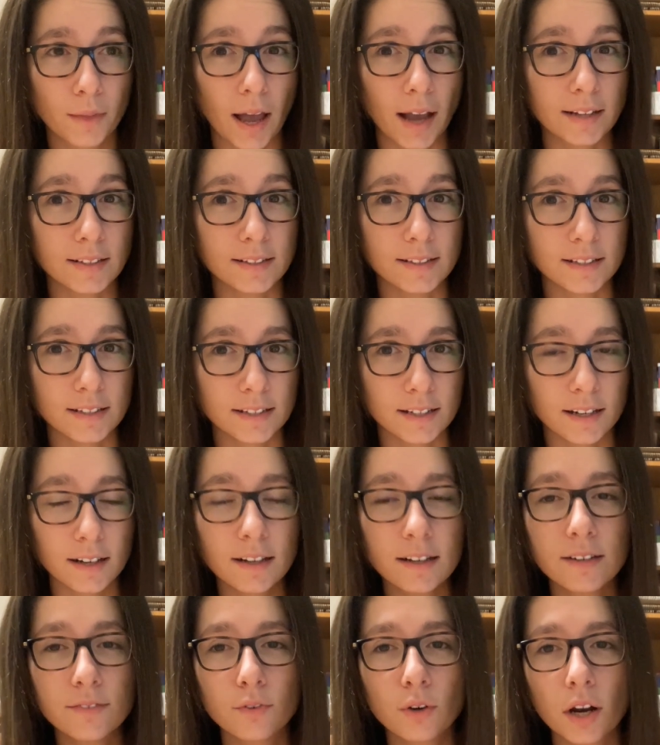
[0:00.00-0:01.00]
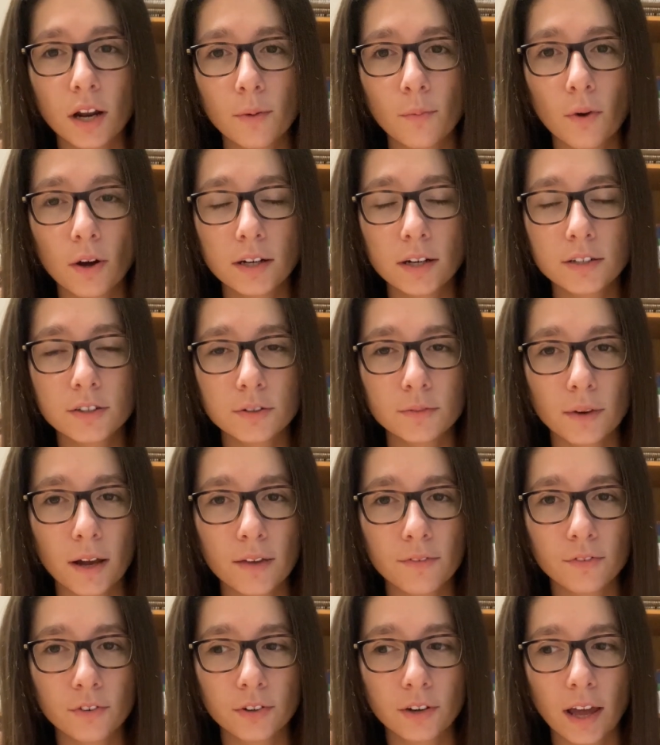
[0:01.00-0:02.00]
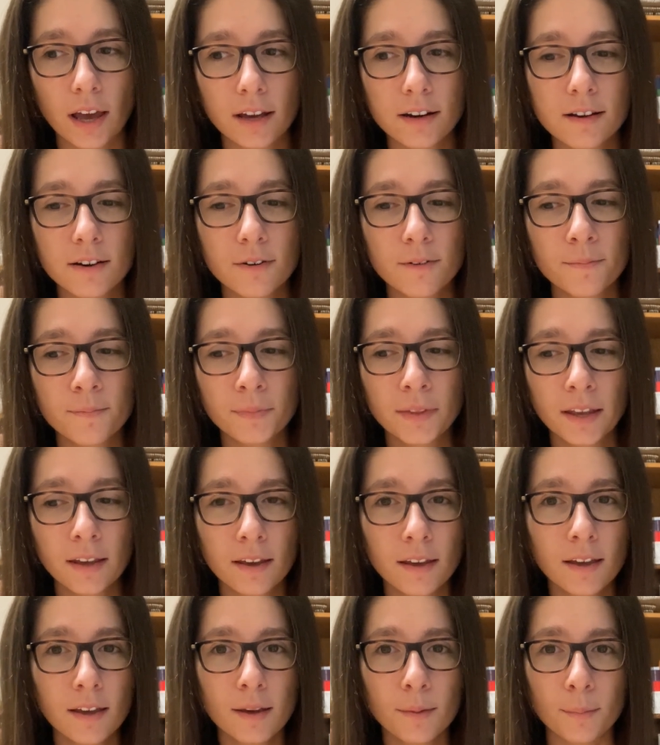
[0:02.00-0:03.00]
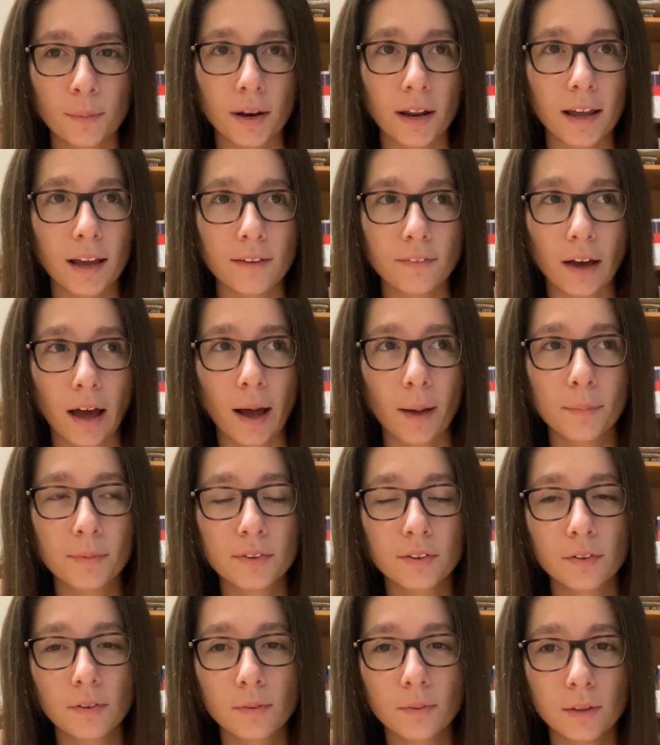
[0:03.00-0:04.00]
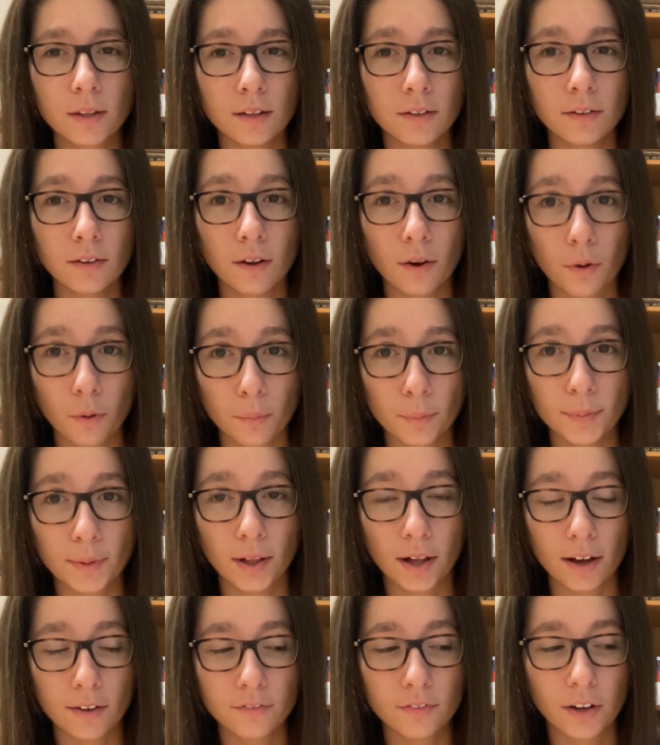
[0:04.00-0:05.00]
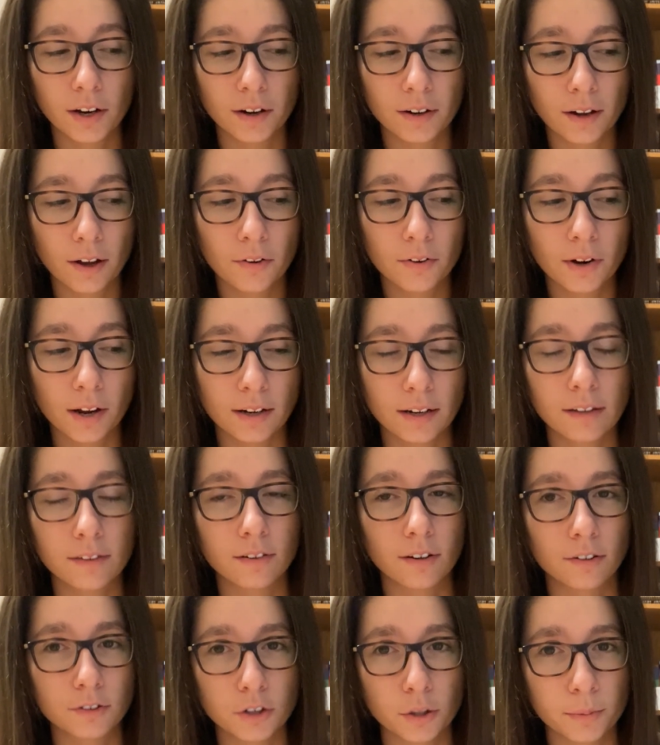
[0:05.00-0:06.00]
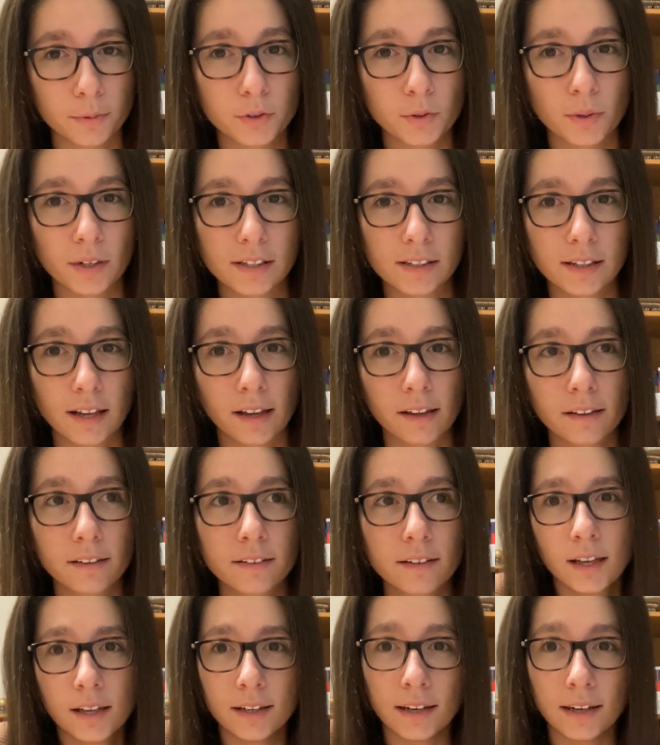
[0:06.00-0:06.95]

idea of what I wanted to write for Nano, but I have absolutely no plot figured out, and it's October 22nd.